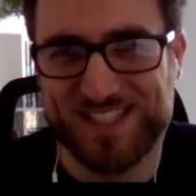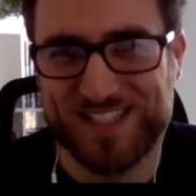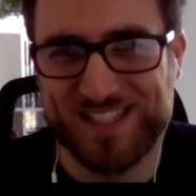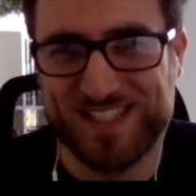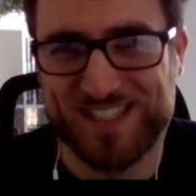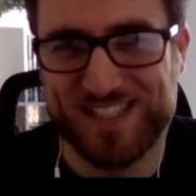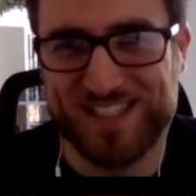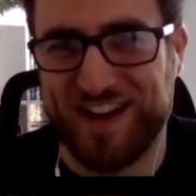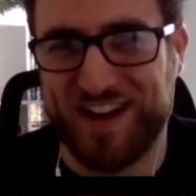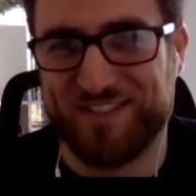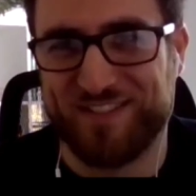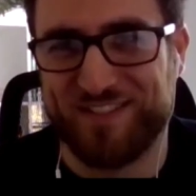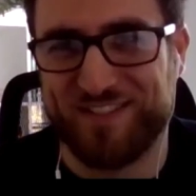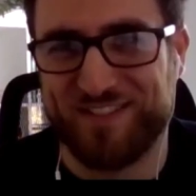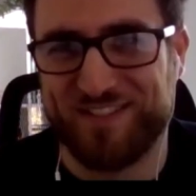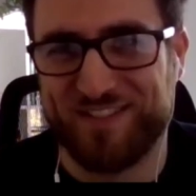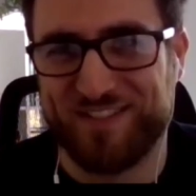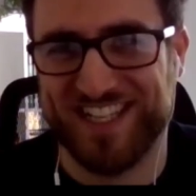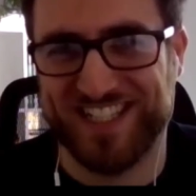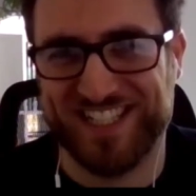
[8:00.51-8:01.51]
they both have it
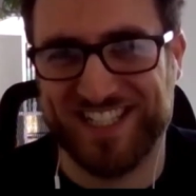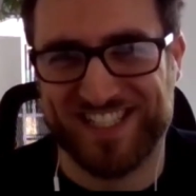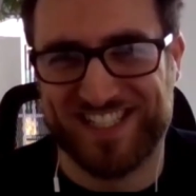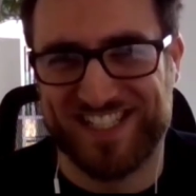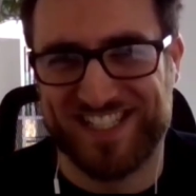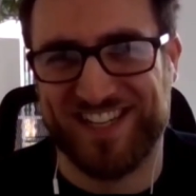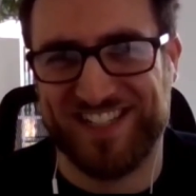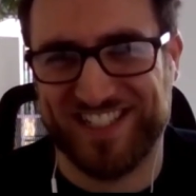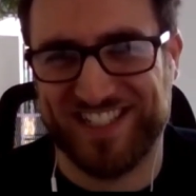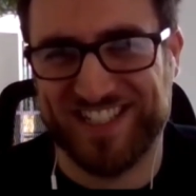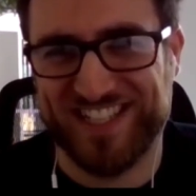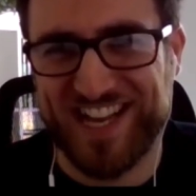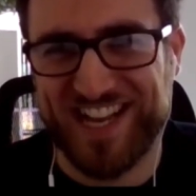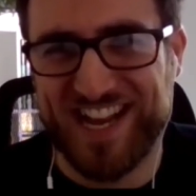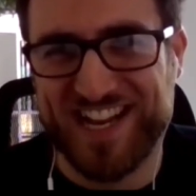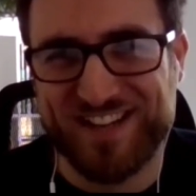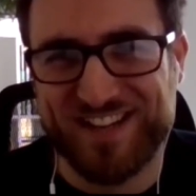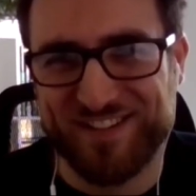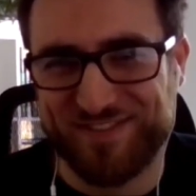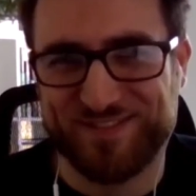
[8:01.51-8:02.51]
so,
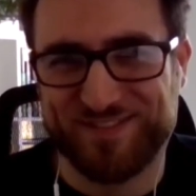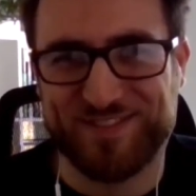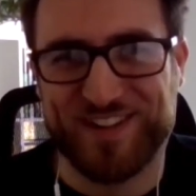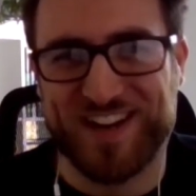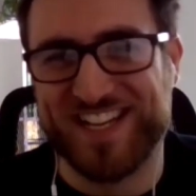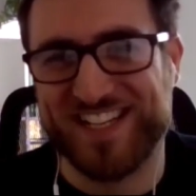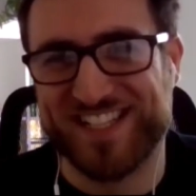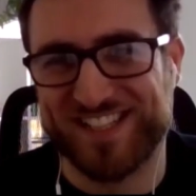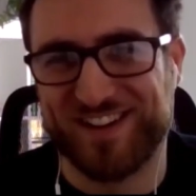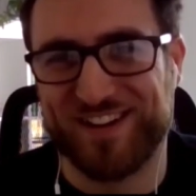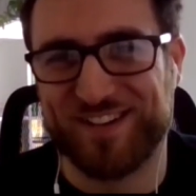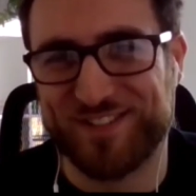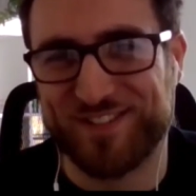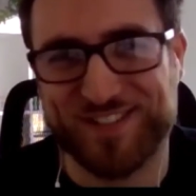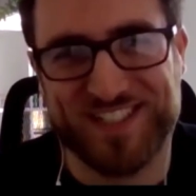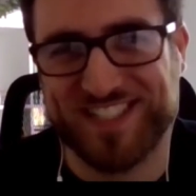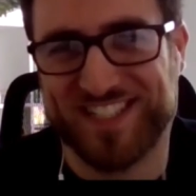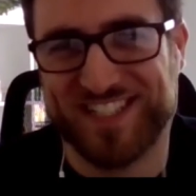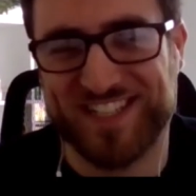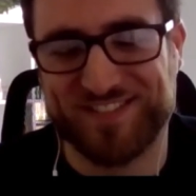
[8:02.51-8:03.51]
in different ways. So I've got
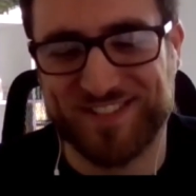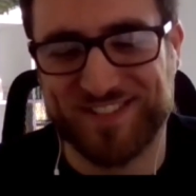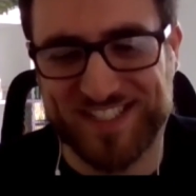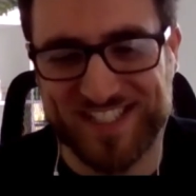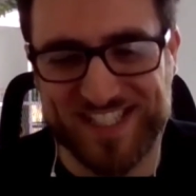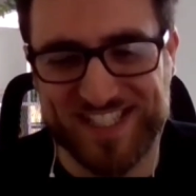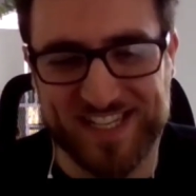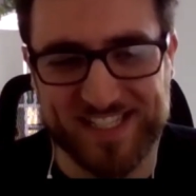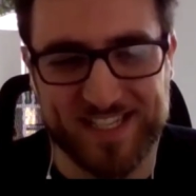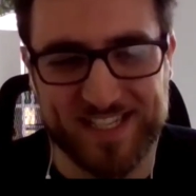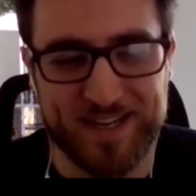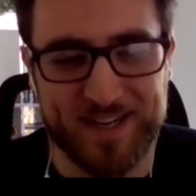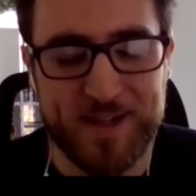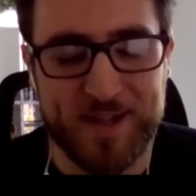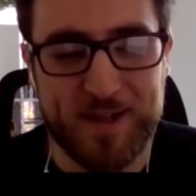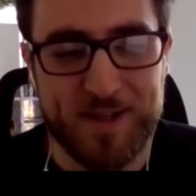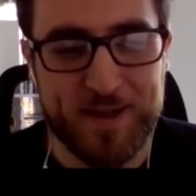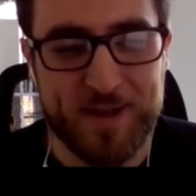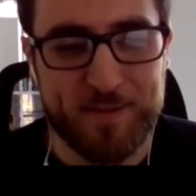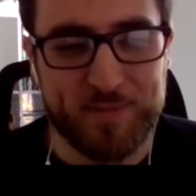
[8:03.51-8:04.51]
dyslexia.
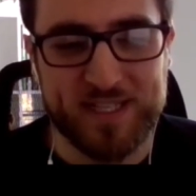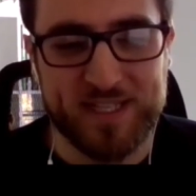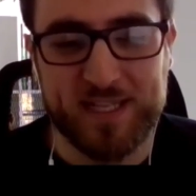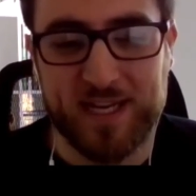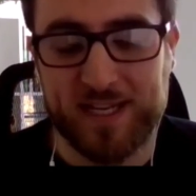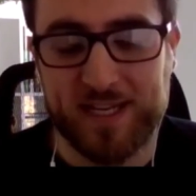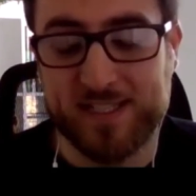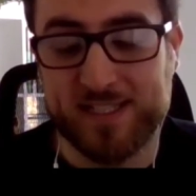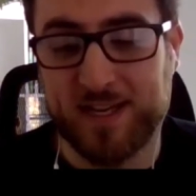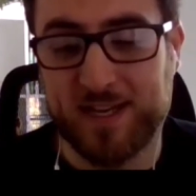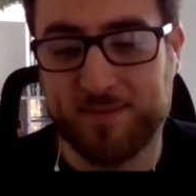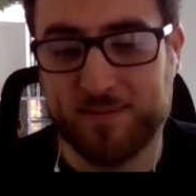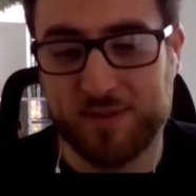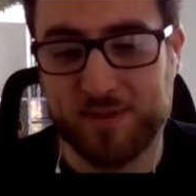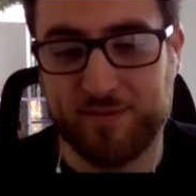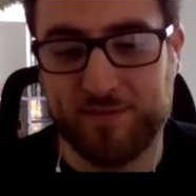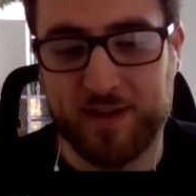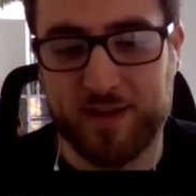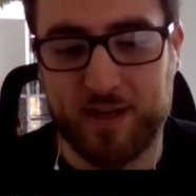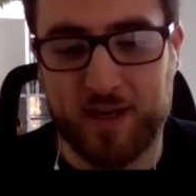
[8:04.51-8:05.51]
But in terms
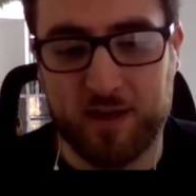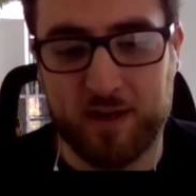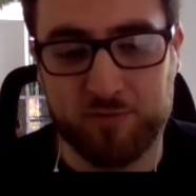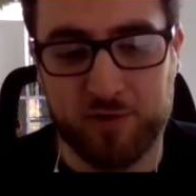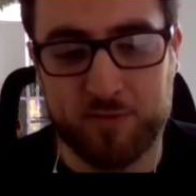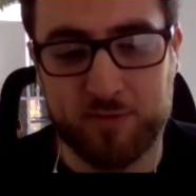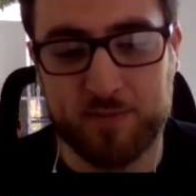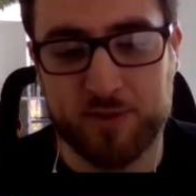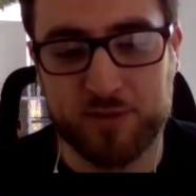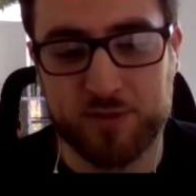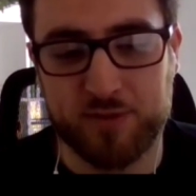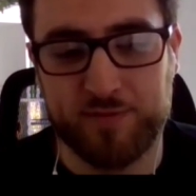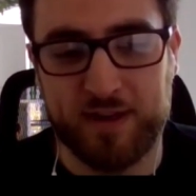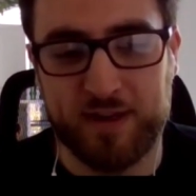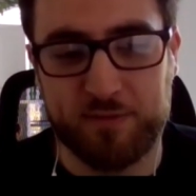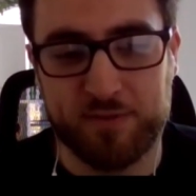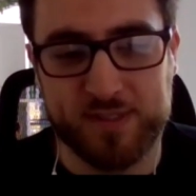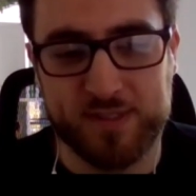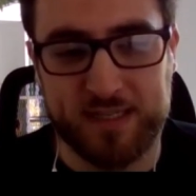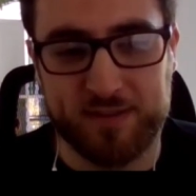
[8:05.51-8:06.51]
of a role model that
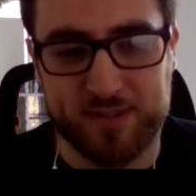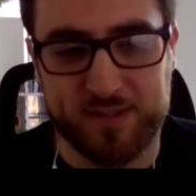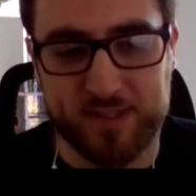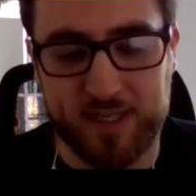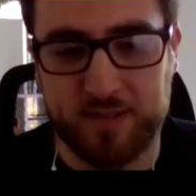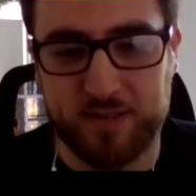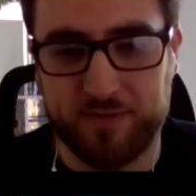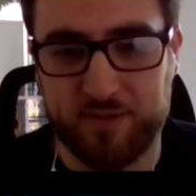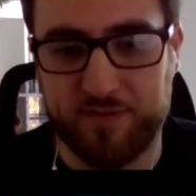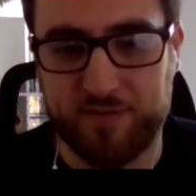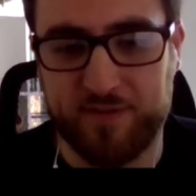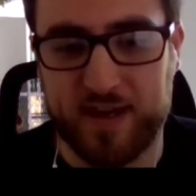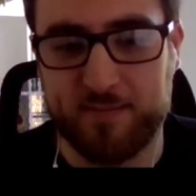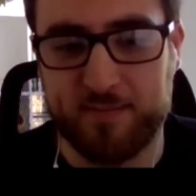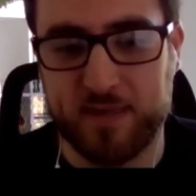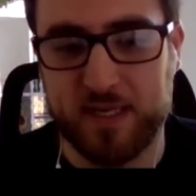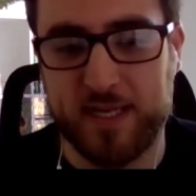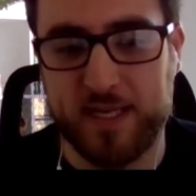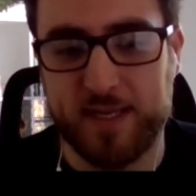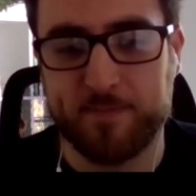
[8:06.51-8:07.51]
was outside of the
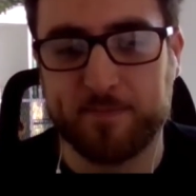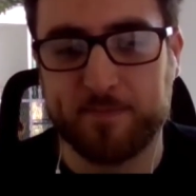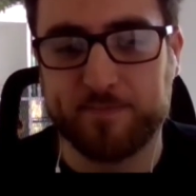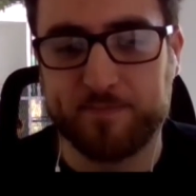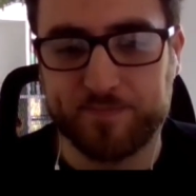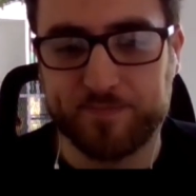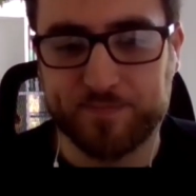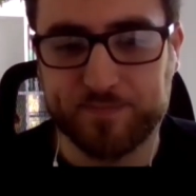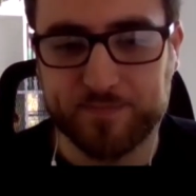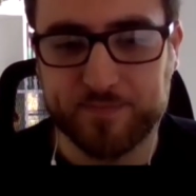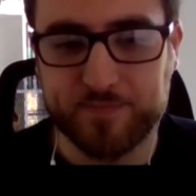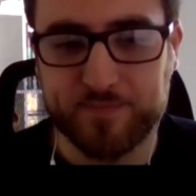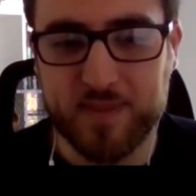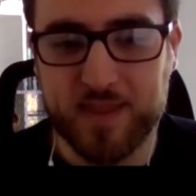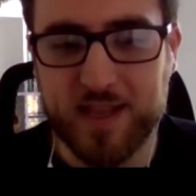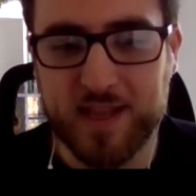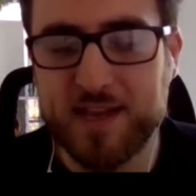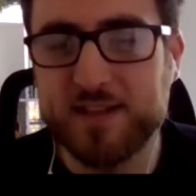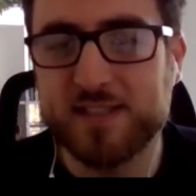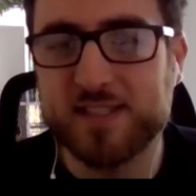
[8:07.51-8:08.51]
family,
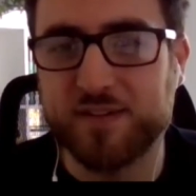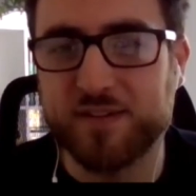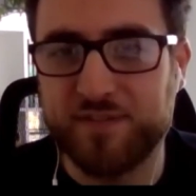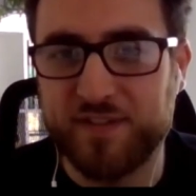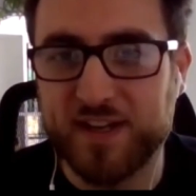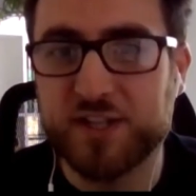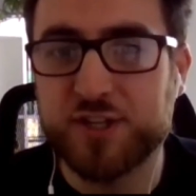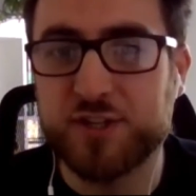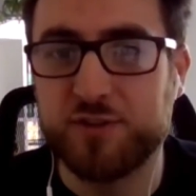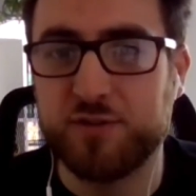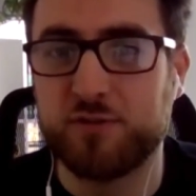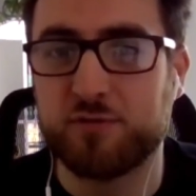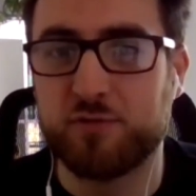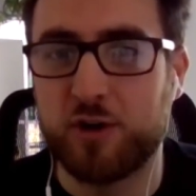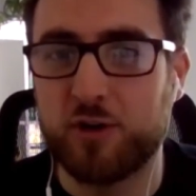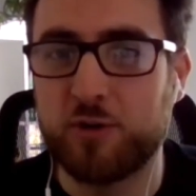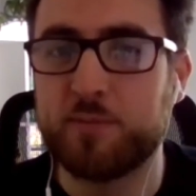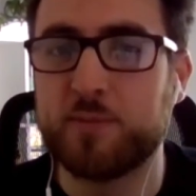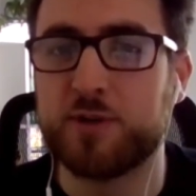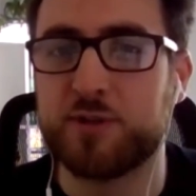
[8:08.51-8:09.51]
it's a fictional
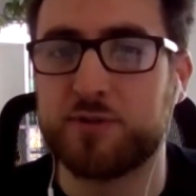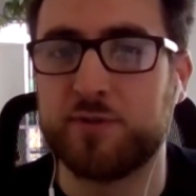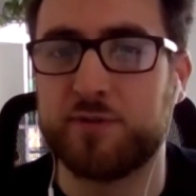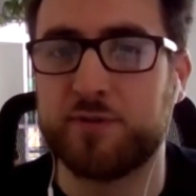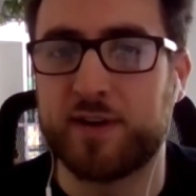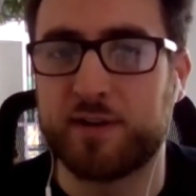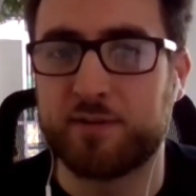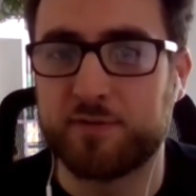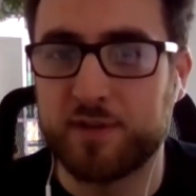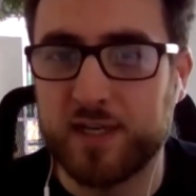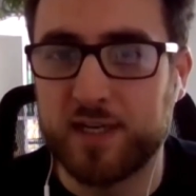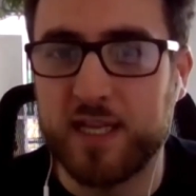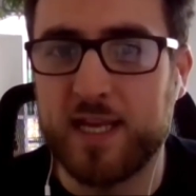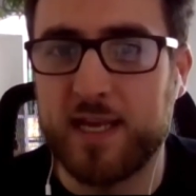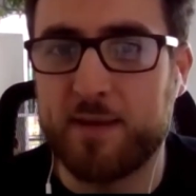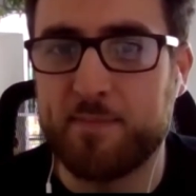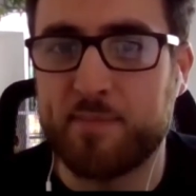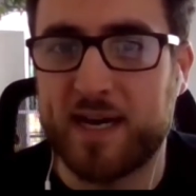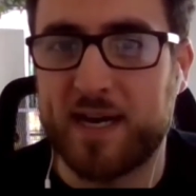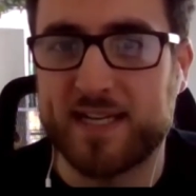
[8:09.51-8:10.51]
role model that really
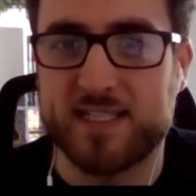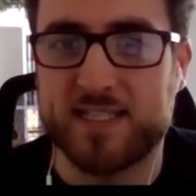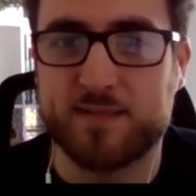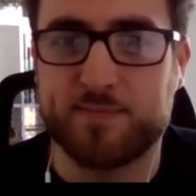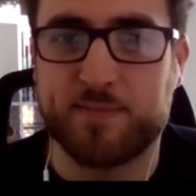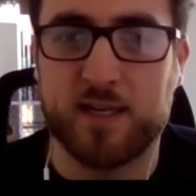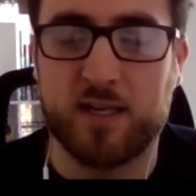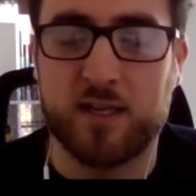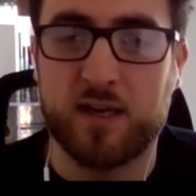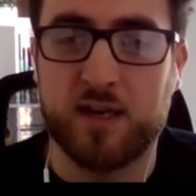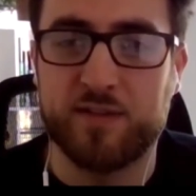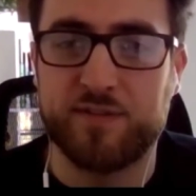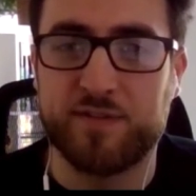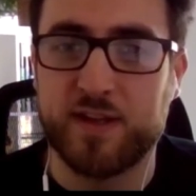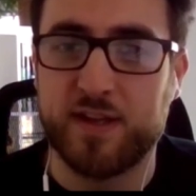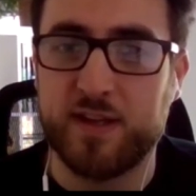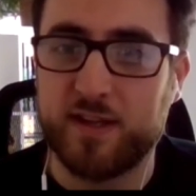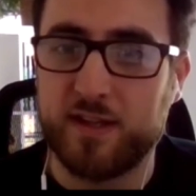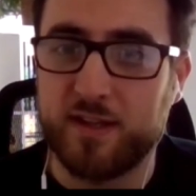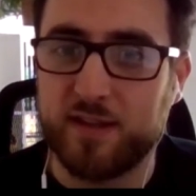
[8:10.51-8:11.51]
impacted my life.
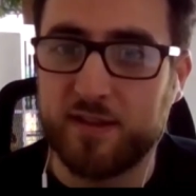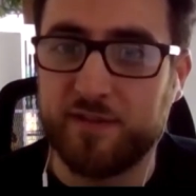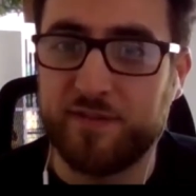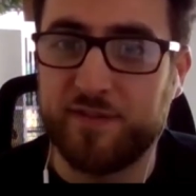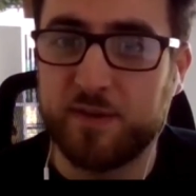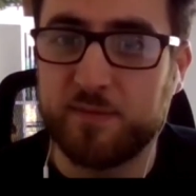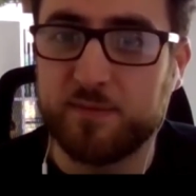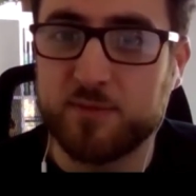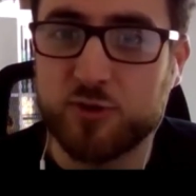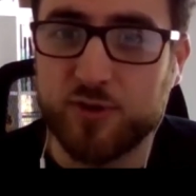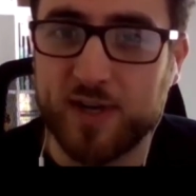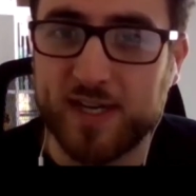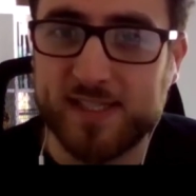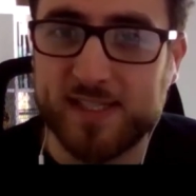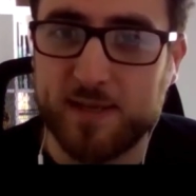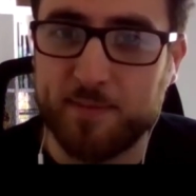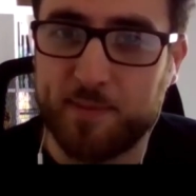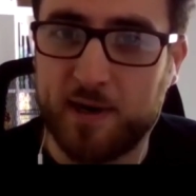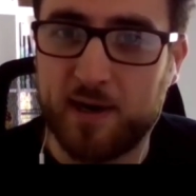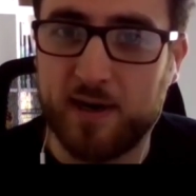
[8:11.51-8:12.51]
The film
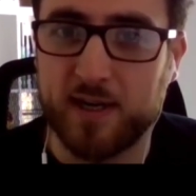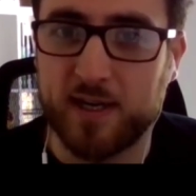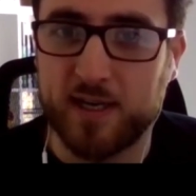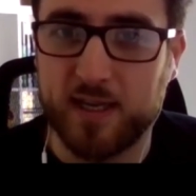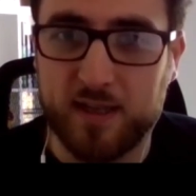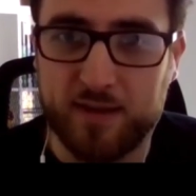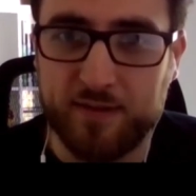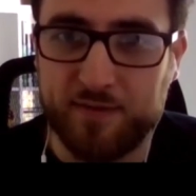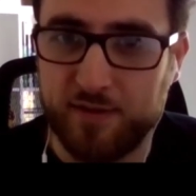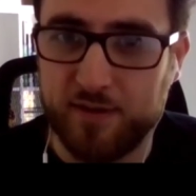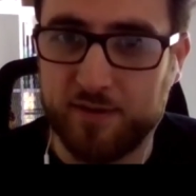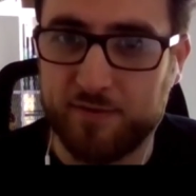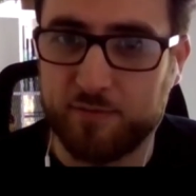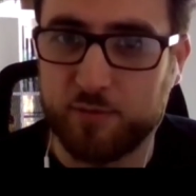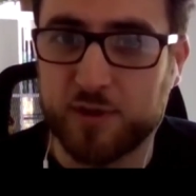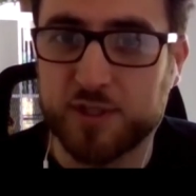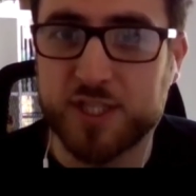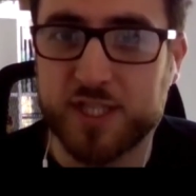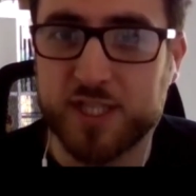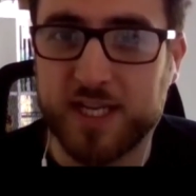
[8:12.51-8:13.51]
Jurassic Park, if you've
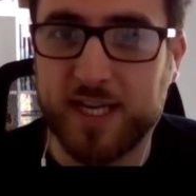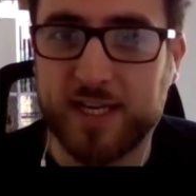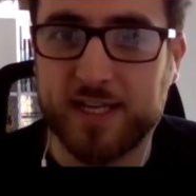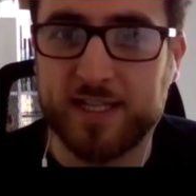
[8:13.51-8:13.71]
watched it,